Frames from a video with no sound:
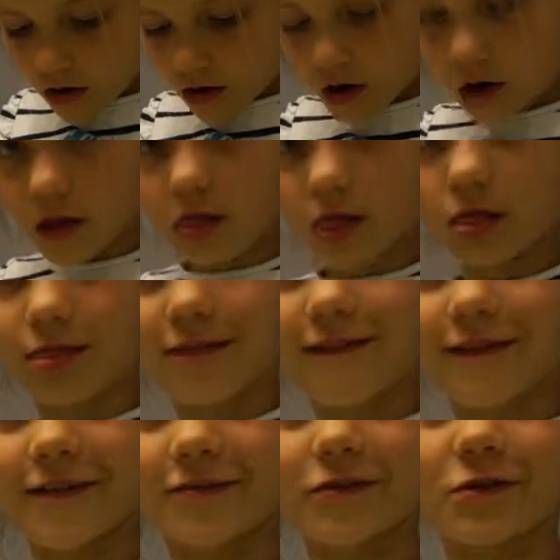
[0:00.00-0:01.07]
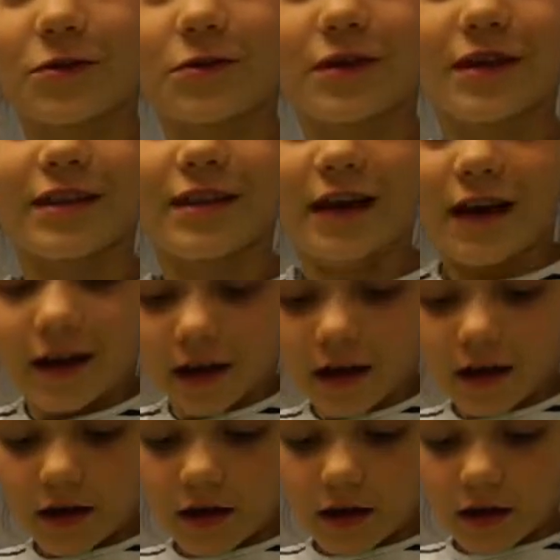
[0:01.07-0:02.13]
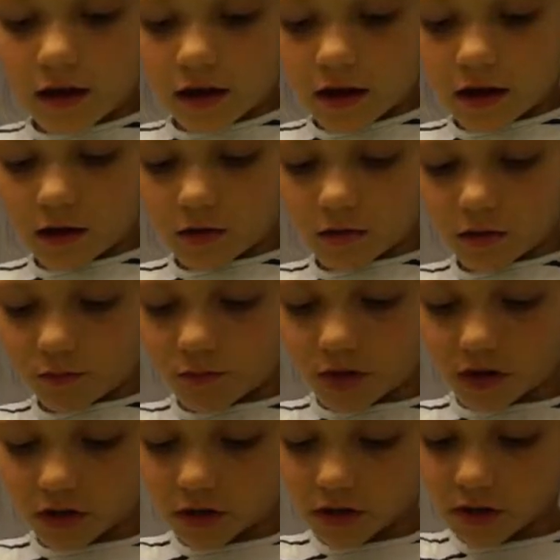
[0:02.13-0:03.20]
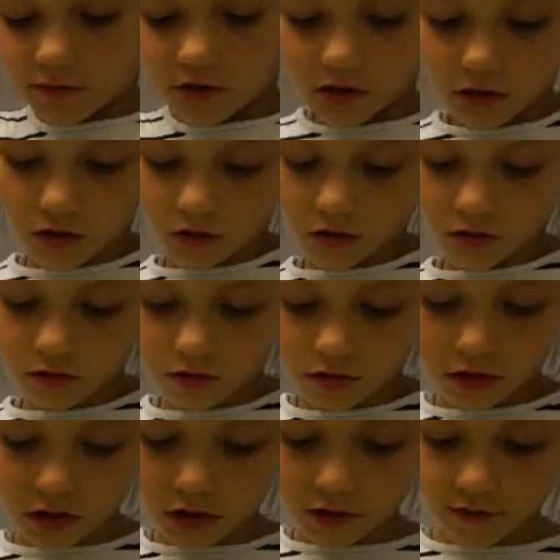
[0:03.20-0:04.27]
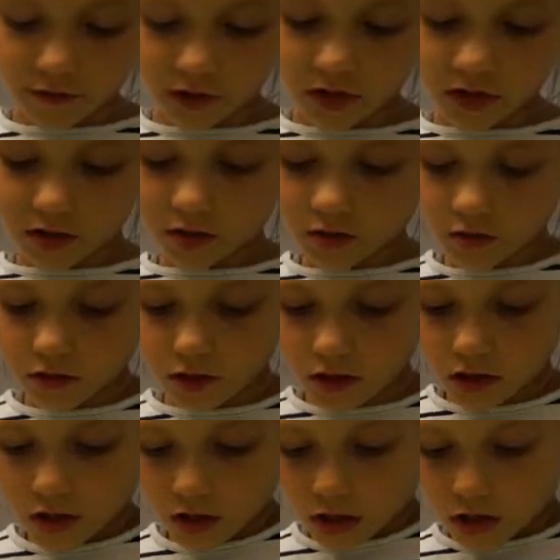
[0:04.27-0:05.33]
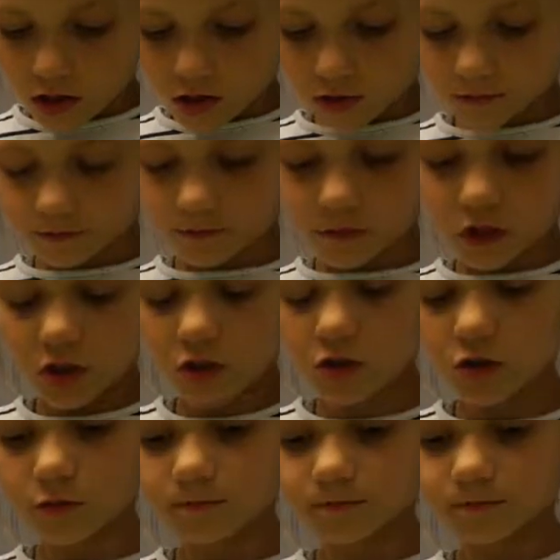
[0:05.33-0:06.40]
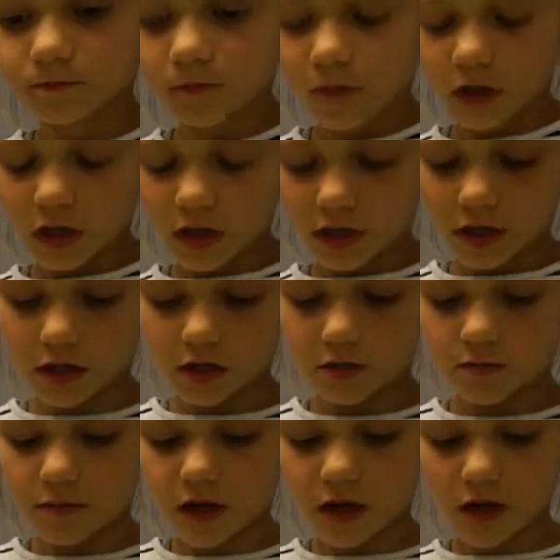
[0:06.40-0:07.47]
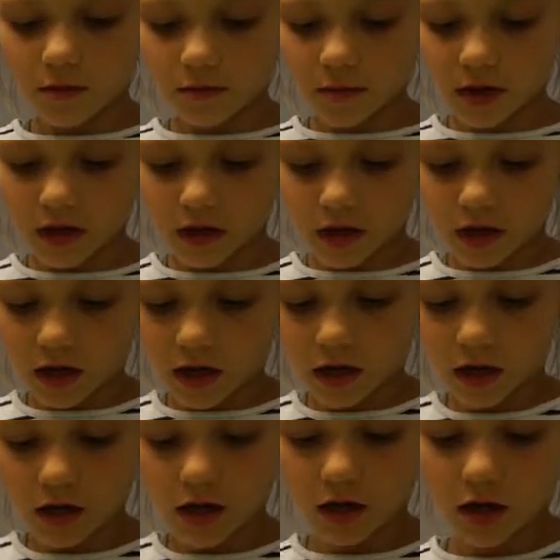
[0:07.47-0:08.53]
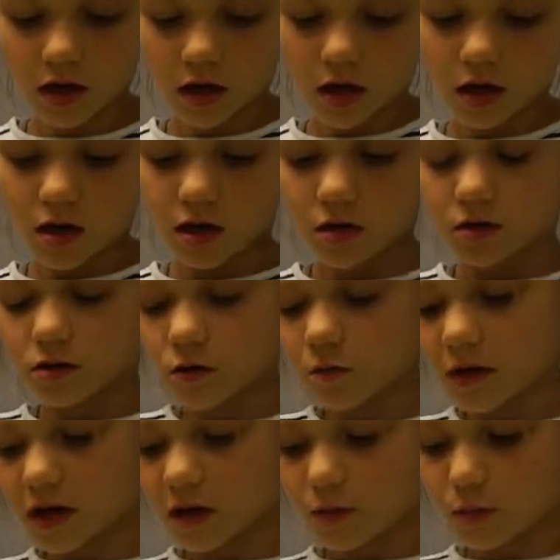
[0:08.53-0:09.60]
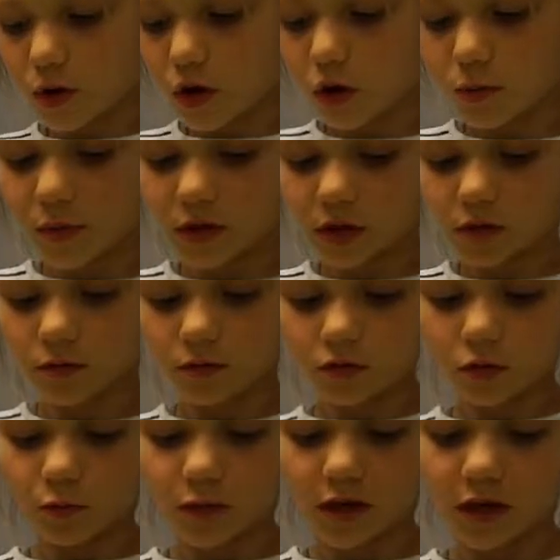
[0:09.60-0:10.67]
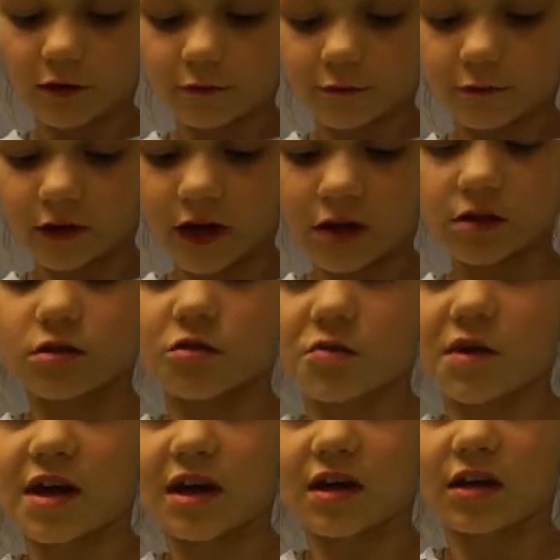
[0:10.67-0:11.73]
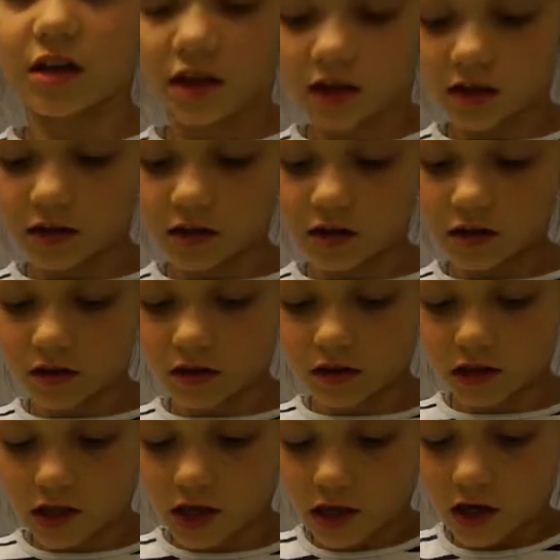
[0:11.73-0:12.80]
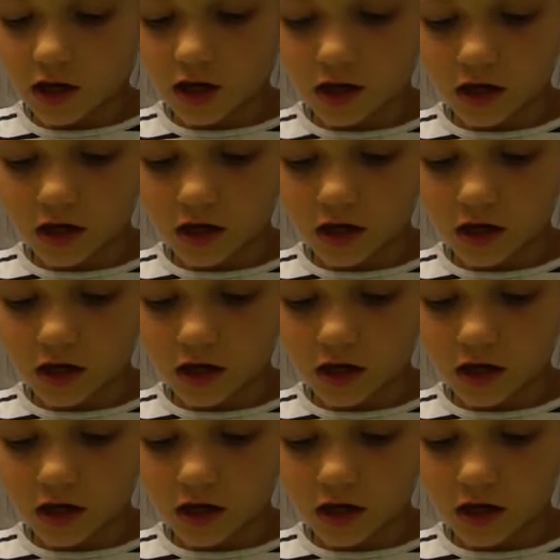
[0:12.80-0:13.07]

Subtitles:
I love doing that. And with butter slime, it's also really fun to do, is make a big, don't make a ball, but don't make it flat, so make it like thick.